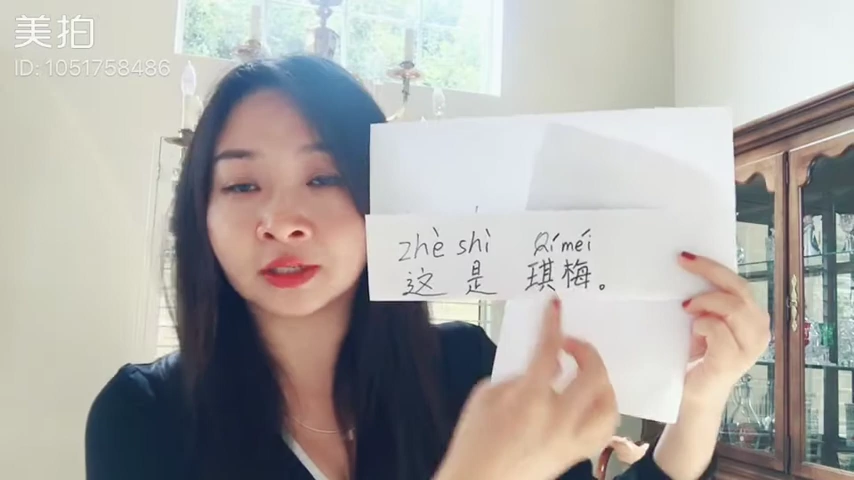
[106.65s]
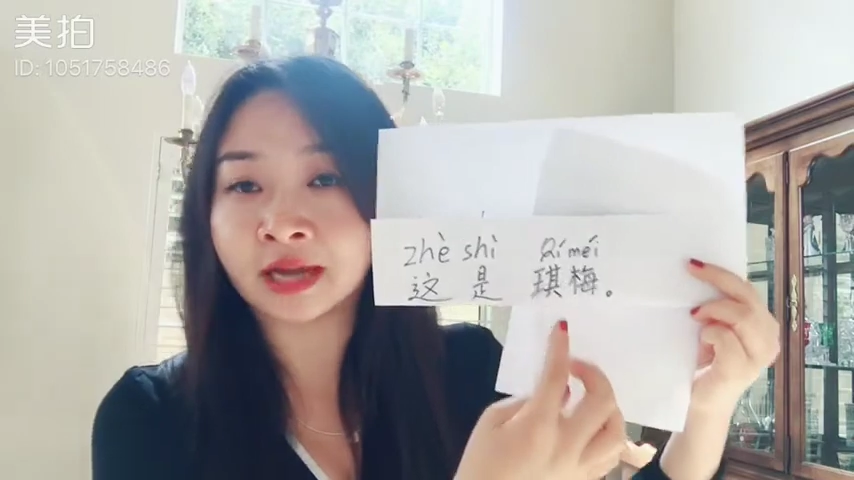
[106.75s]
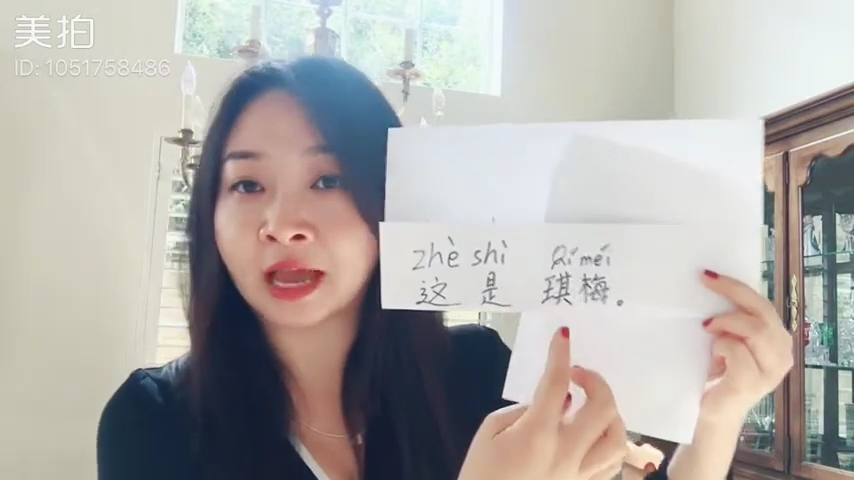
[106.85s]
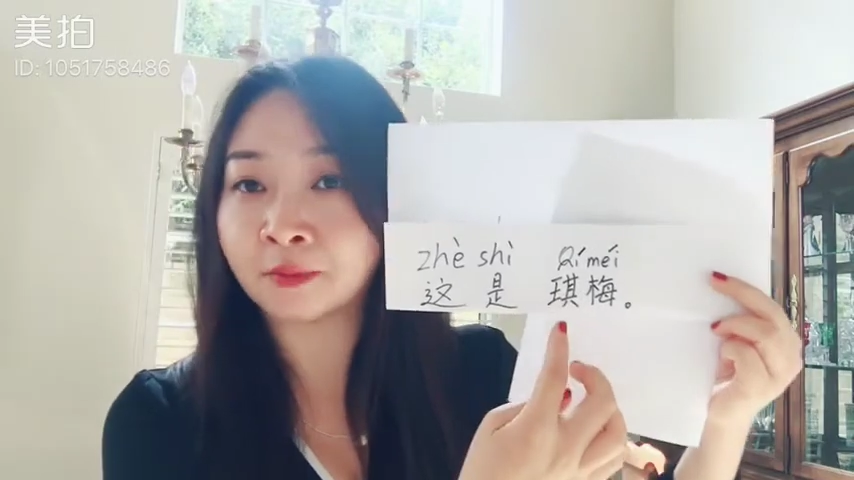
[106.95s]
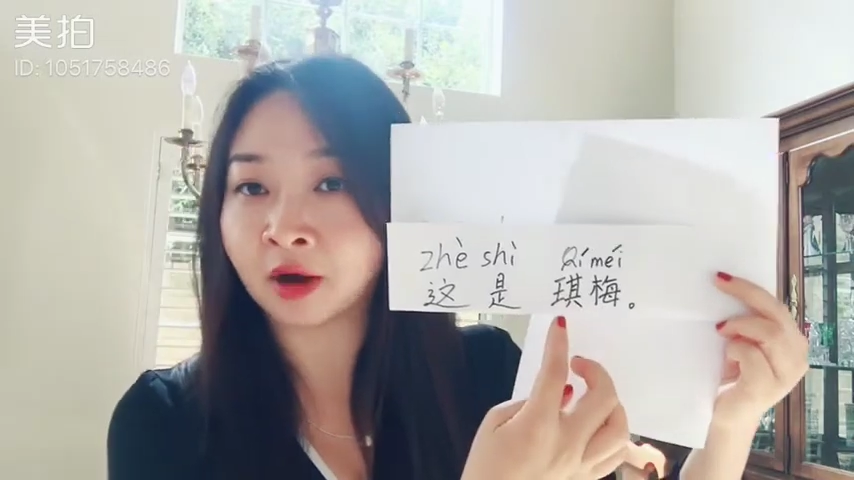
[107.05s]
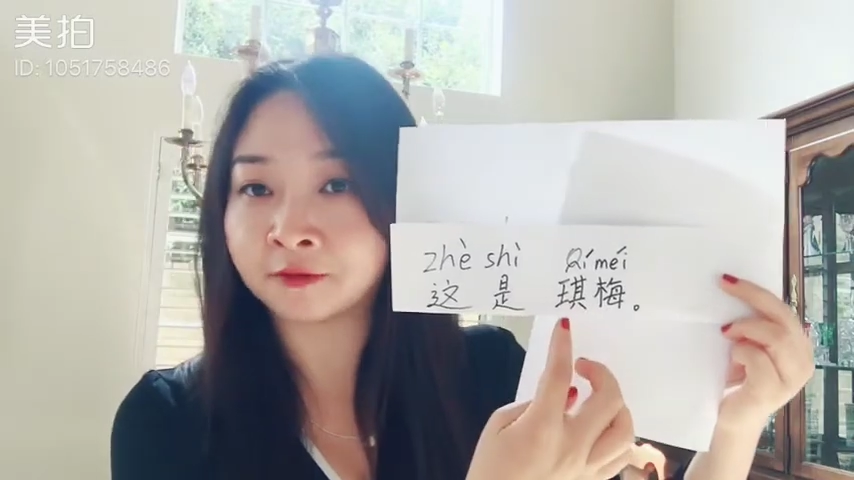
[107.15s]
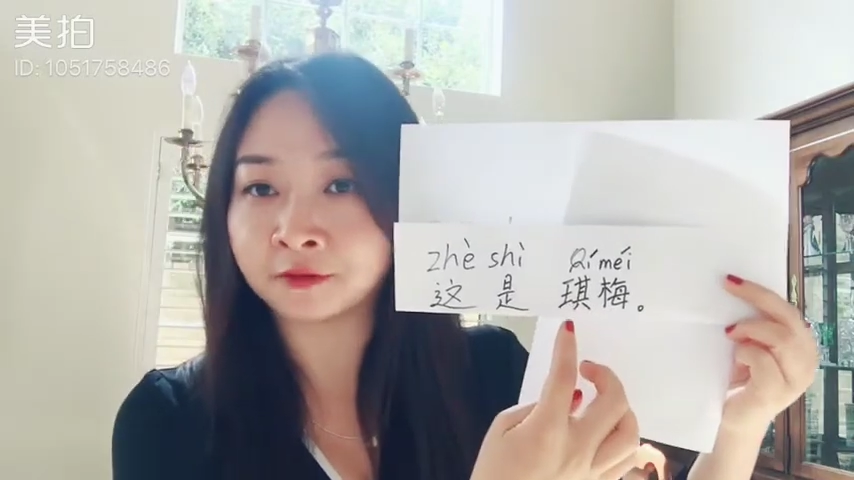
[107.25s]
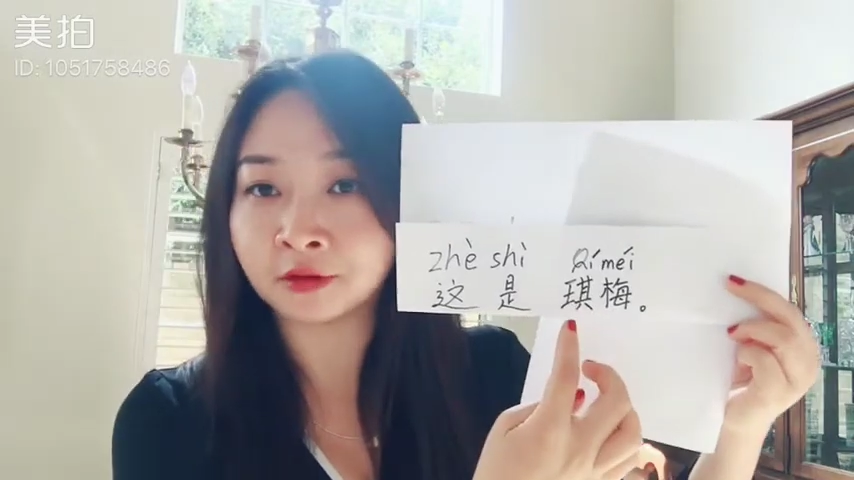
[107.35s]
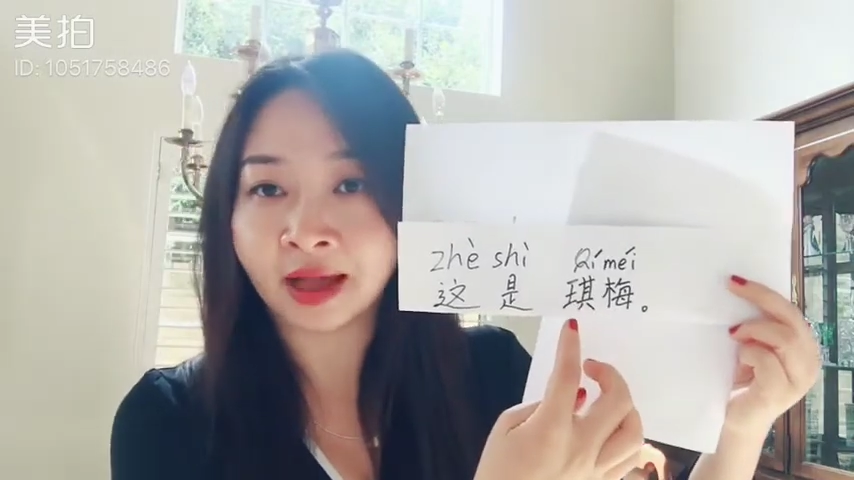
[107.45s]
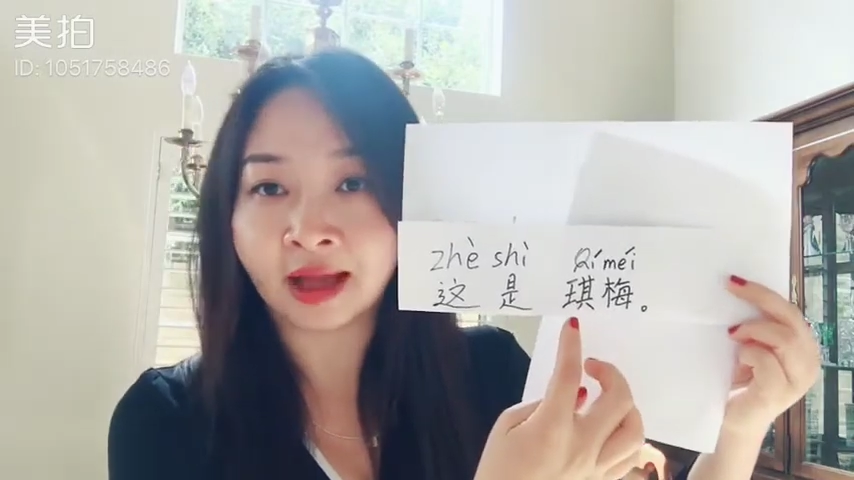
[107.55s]
name of
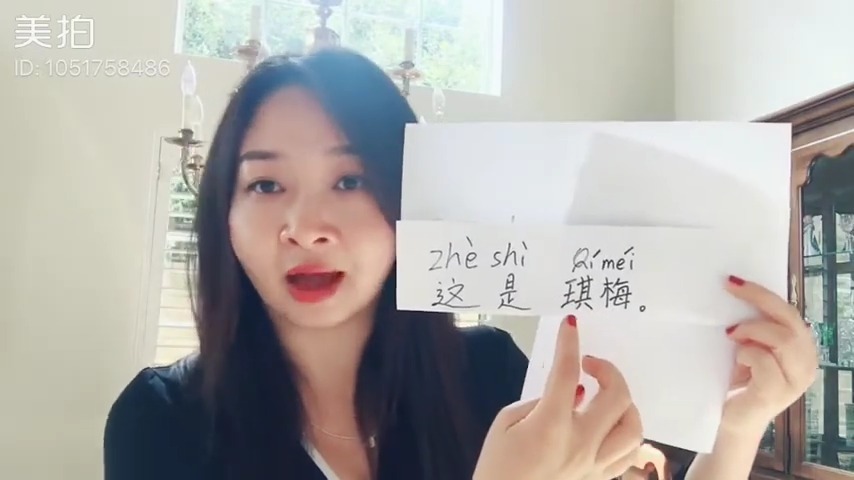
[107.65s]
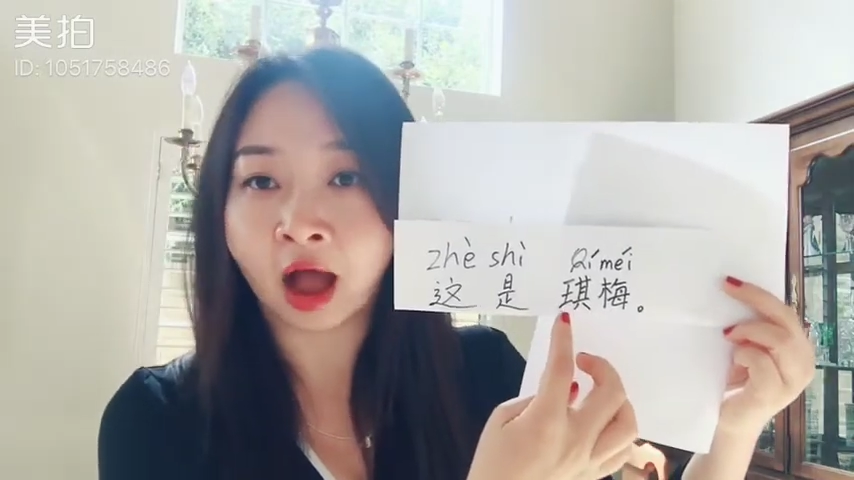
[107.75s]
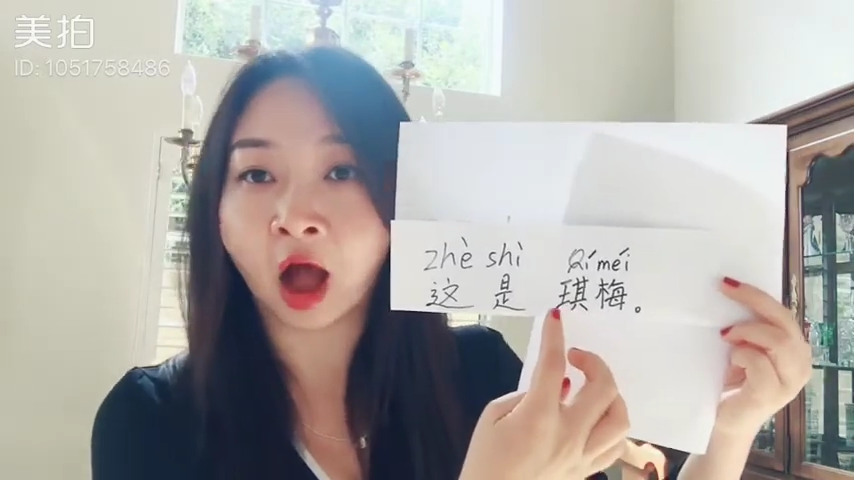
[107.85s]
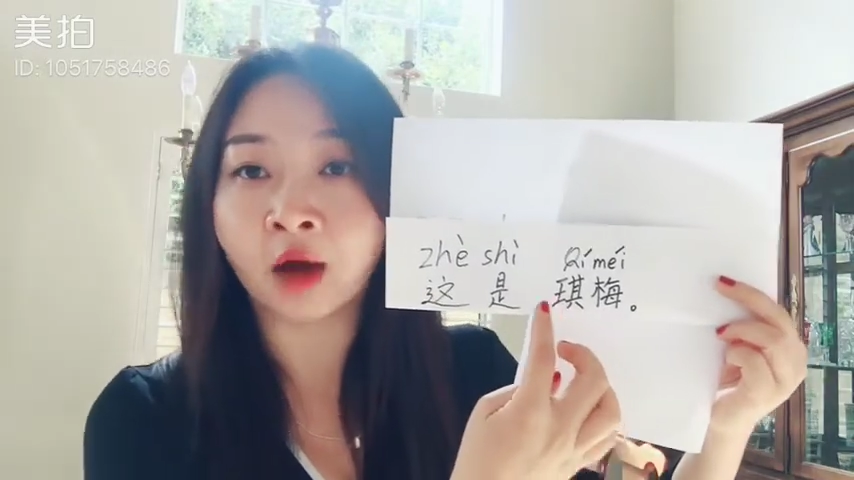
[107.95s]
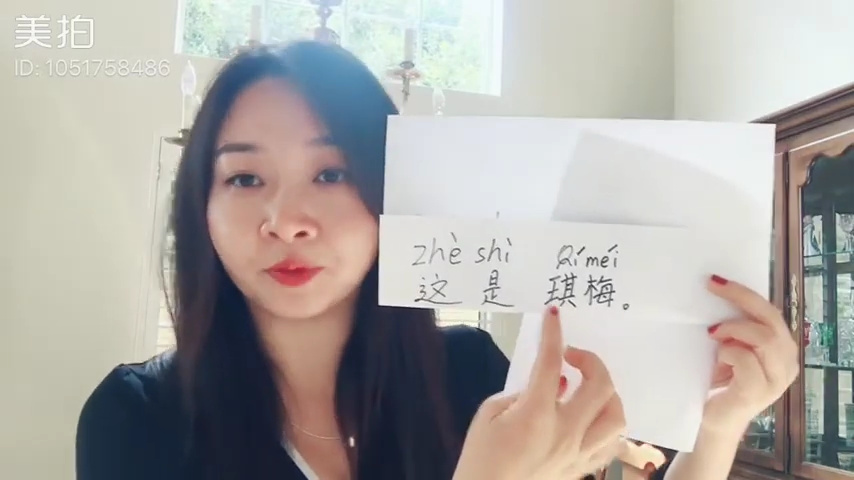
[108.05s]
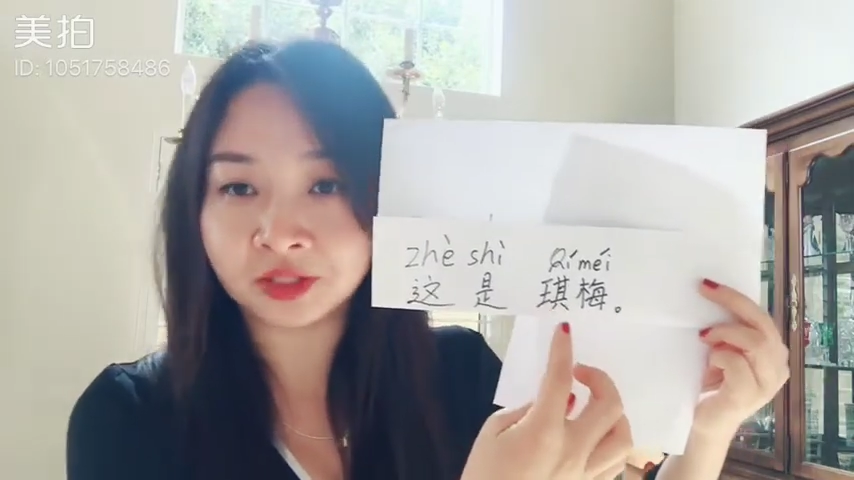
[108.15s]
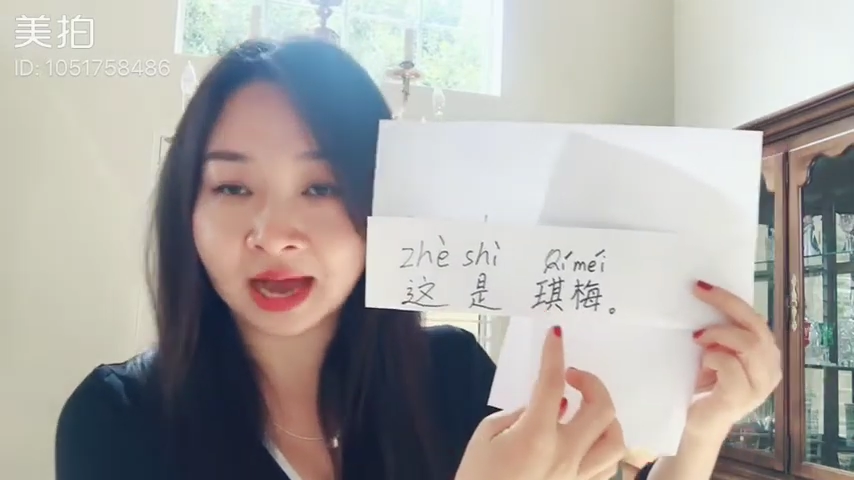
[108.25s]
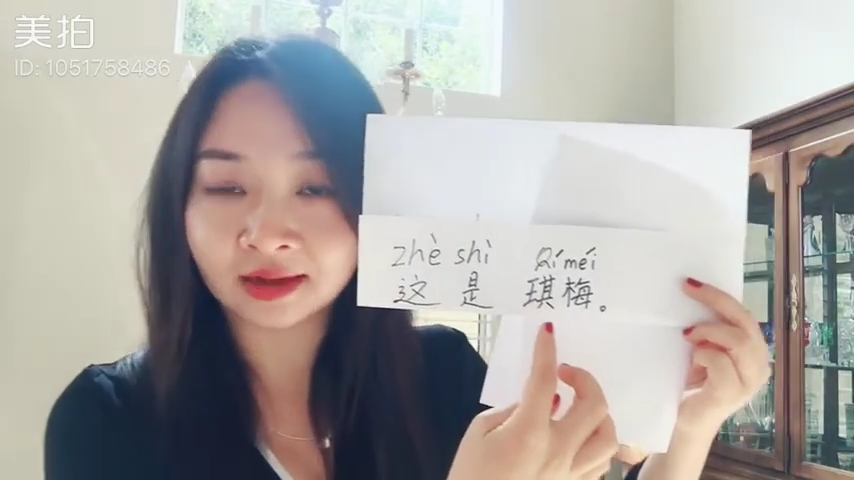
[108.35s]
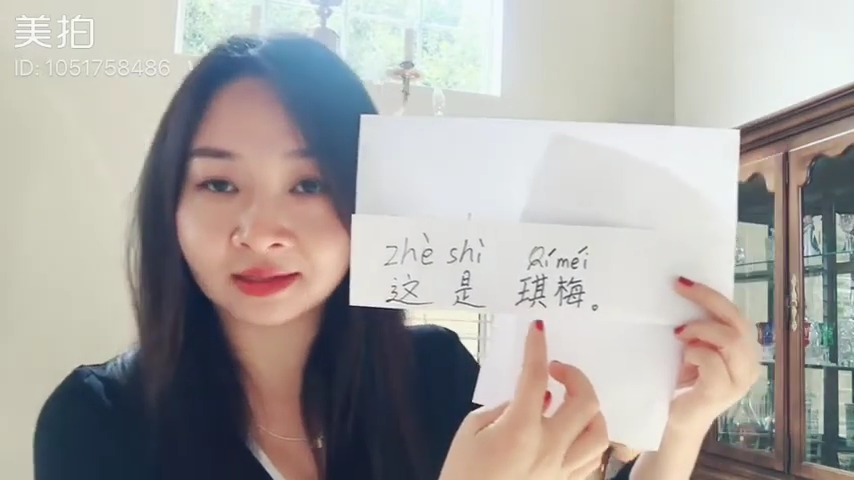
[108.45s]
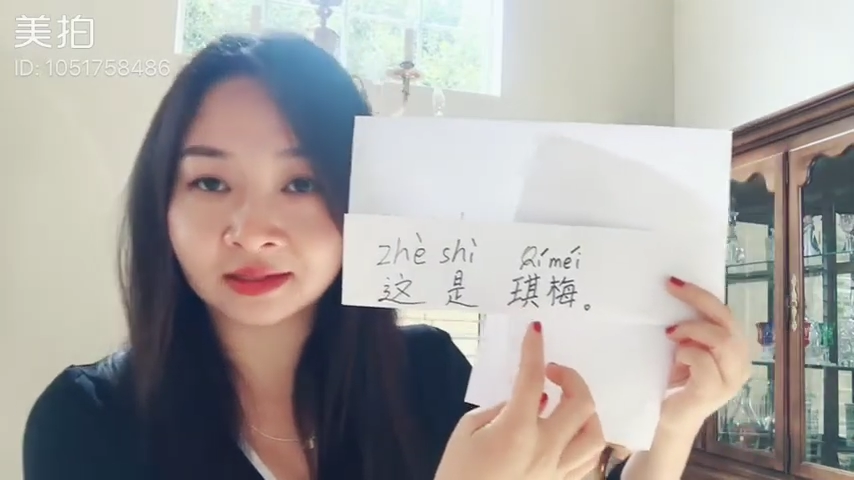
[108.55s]
an
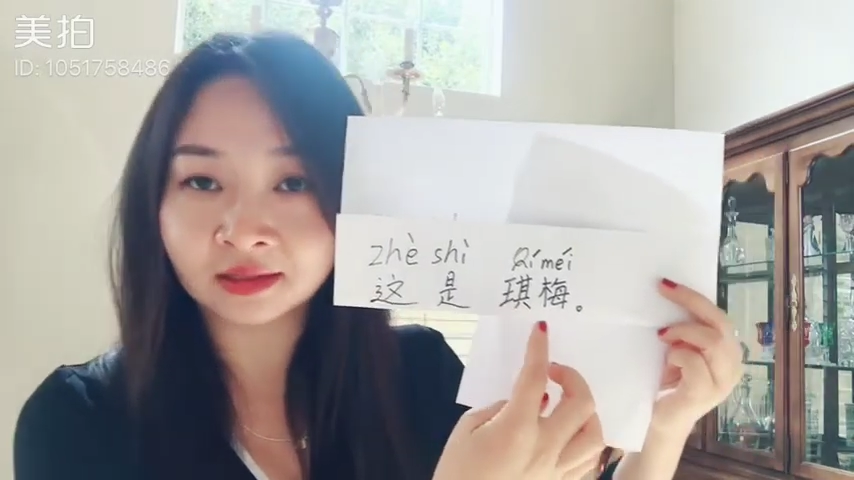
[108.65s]
object.